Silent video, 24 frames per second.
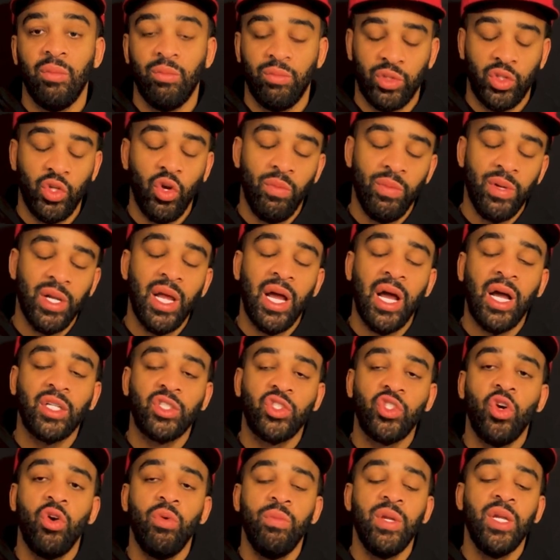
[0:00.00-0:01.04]
Show me
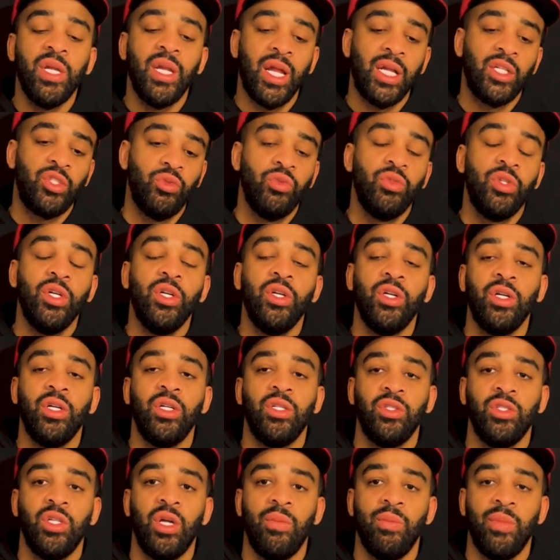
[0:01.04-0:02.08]
that you
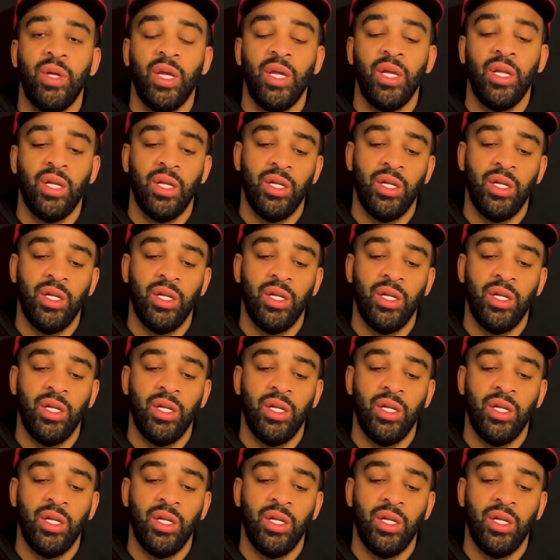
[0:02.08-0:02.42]
good. You know what I mean?